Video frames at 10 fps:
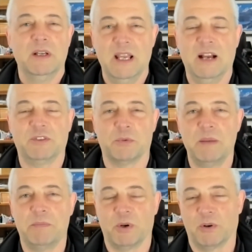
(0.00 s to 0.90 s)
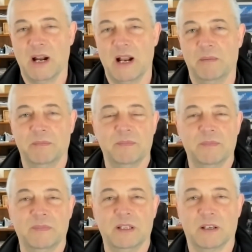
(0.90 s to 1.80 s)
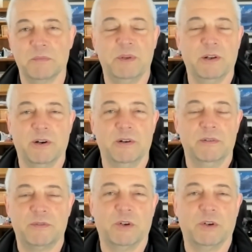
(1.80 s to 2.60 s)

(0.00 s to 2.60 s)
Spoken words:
you have to reprogram the computer